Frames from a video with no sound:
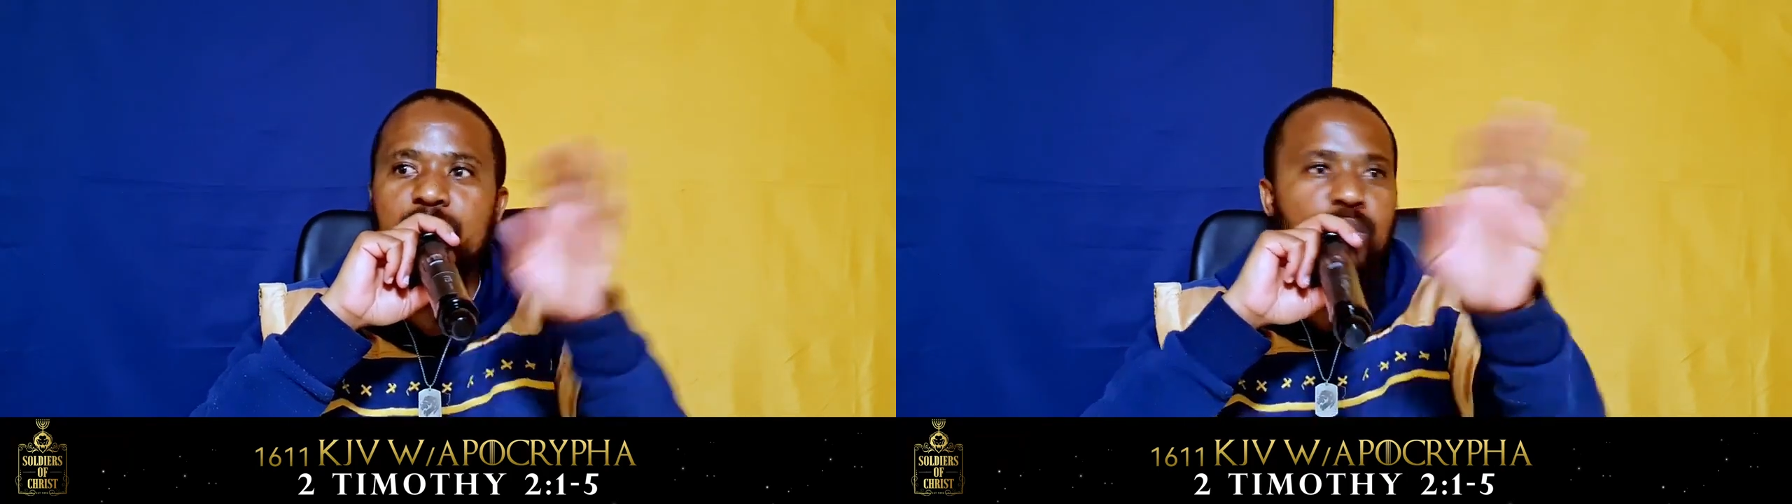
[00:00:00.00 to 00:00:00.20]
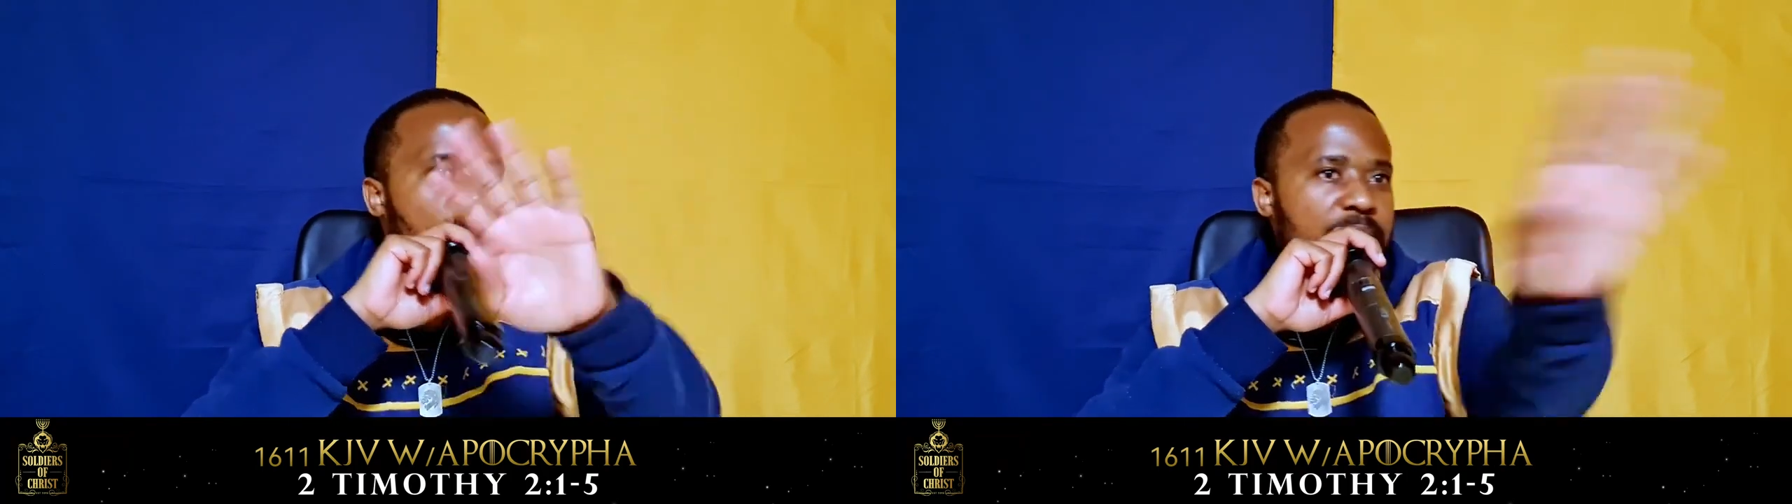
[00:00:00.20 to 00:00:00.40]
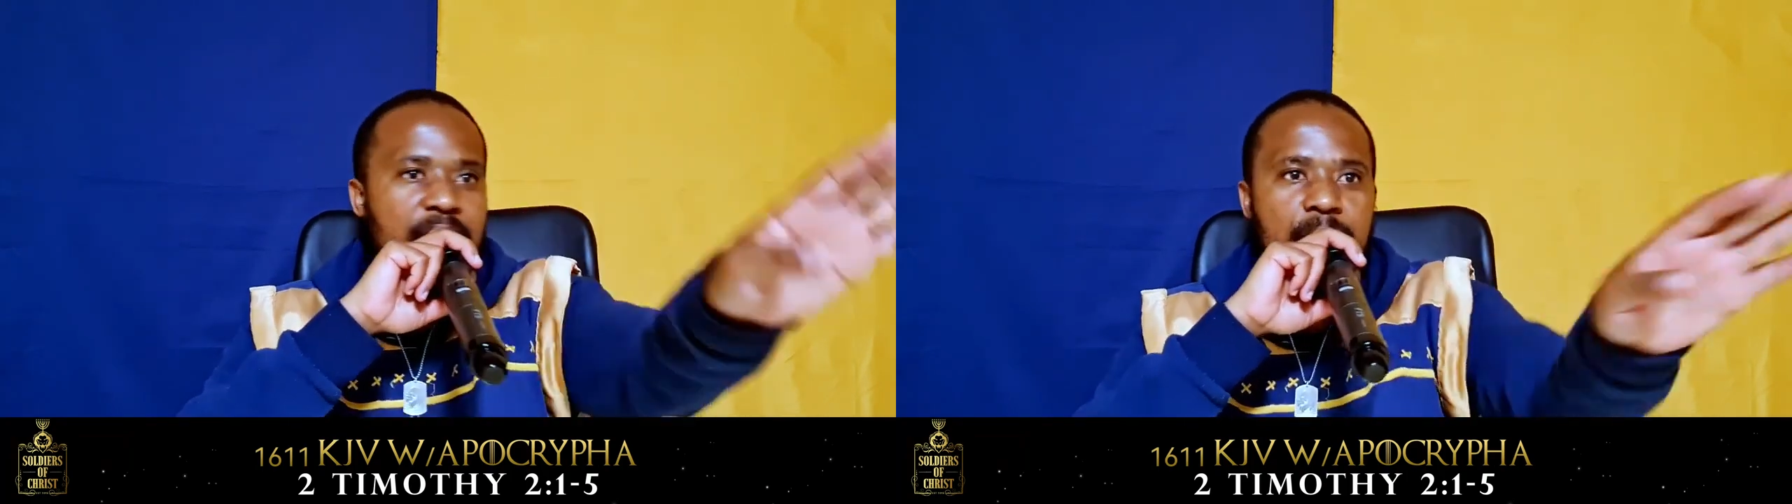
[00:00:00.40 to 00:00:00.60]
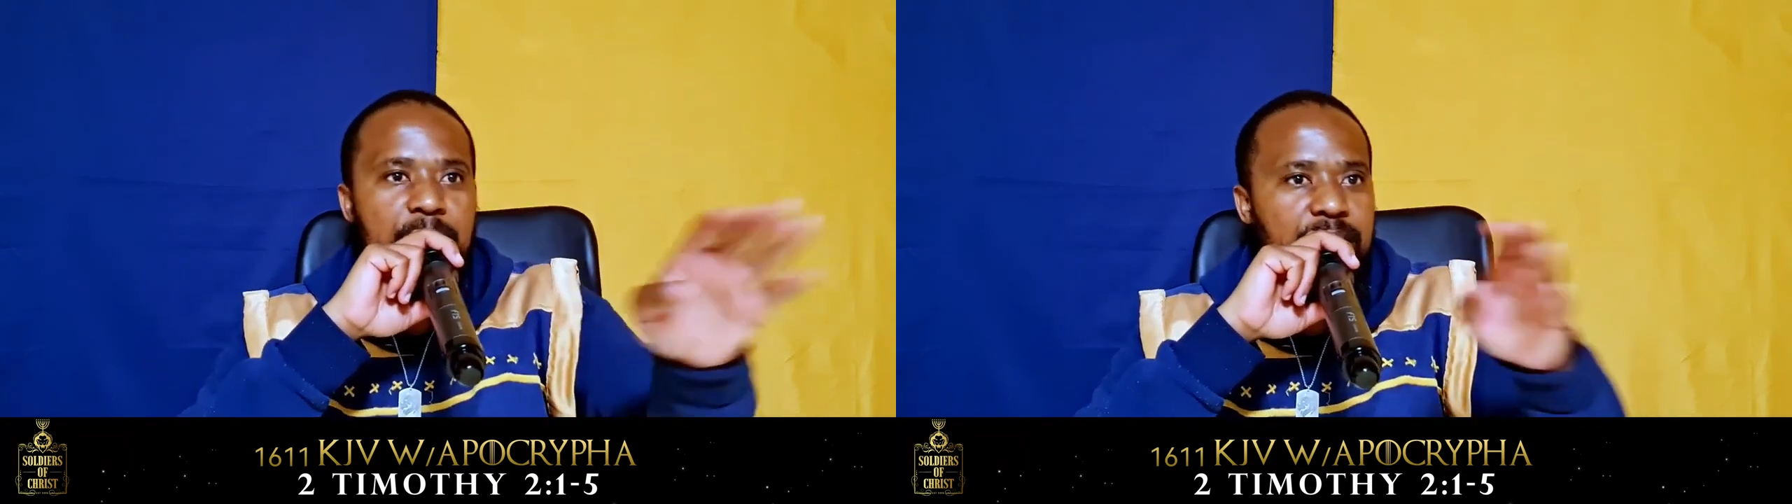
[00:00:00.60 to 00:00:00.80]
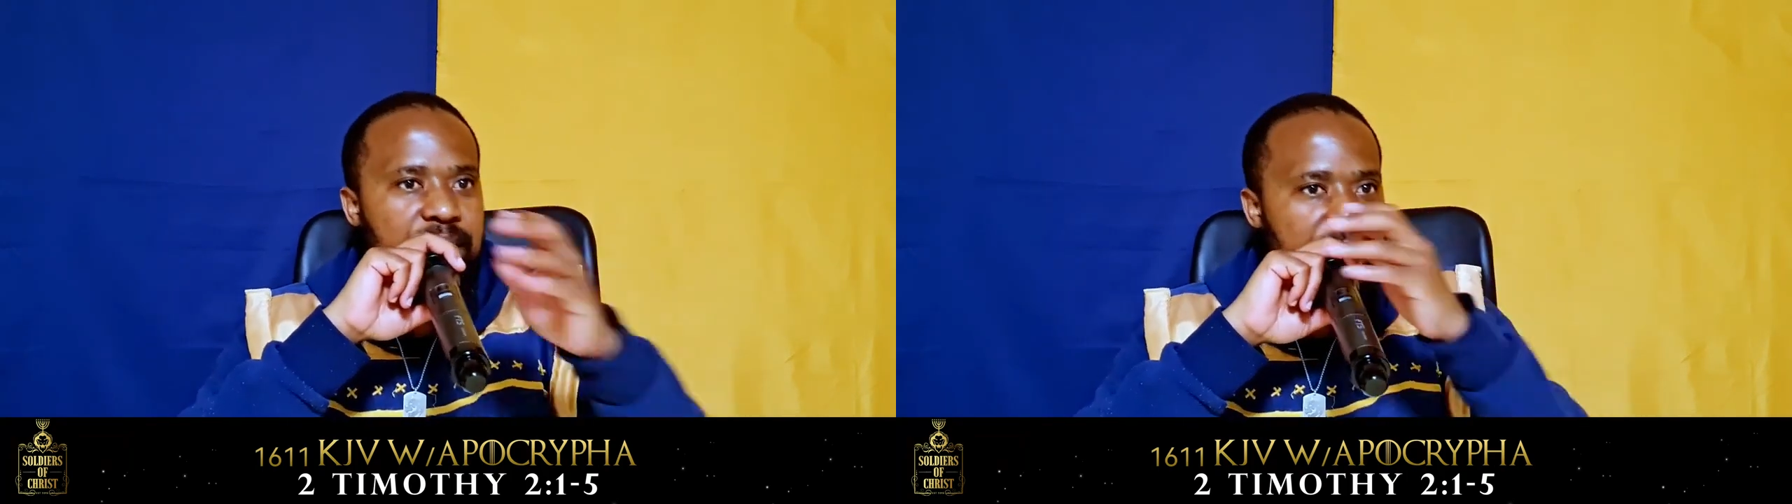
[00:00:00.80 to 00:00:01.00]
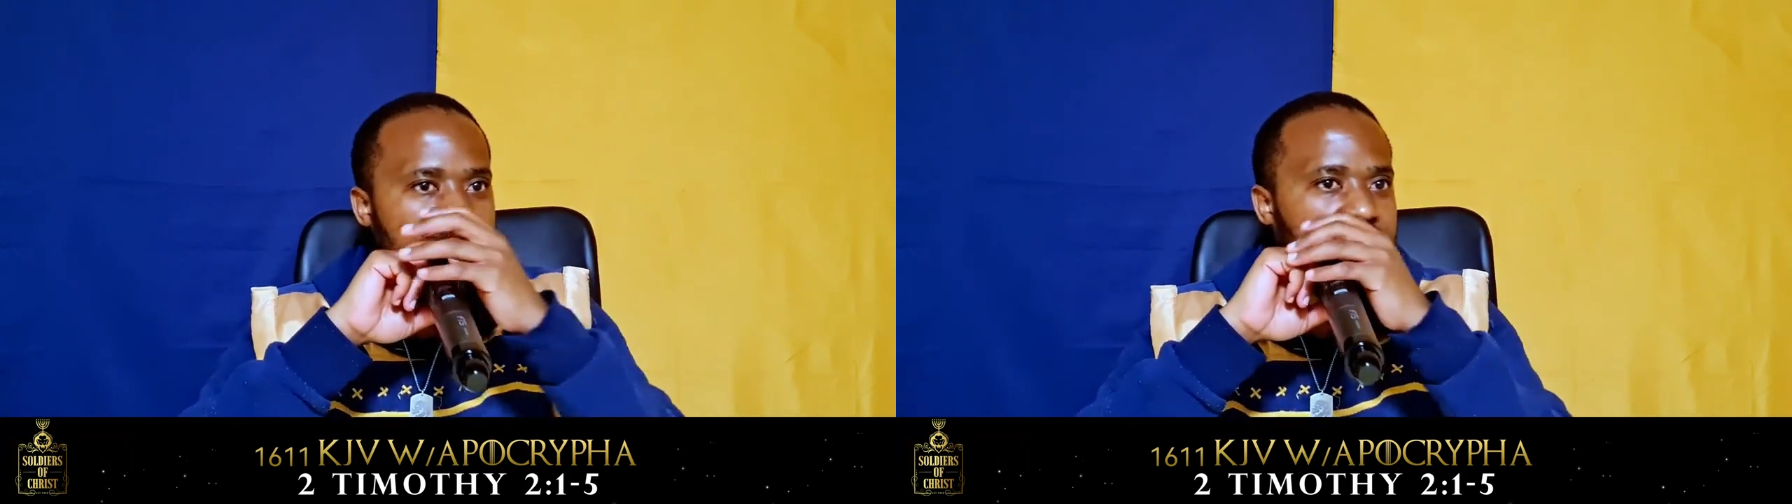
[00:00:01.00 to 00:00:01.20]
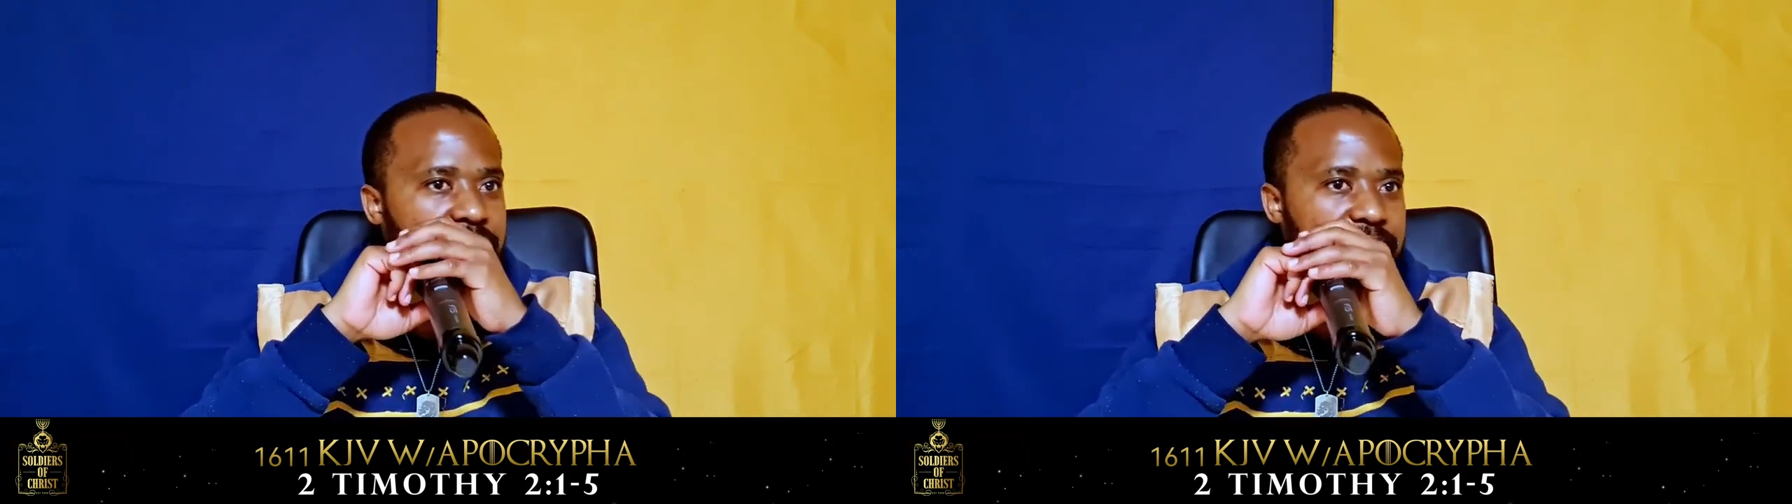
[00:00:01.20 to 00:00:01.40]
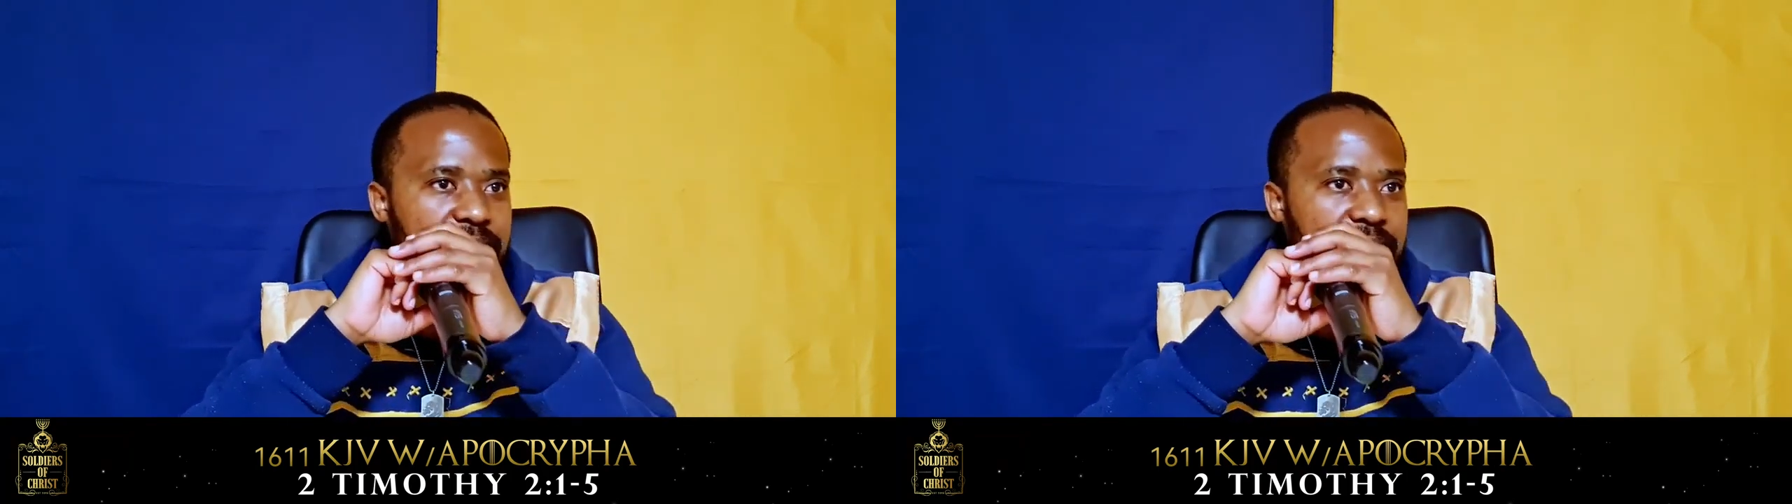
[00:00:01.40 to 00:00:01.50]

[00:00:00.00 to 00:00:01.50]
but you don't want to come out and say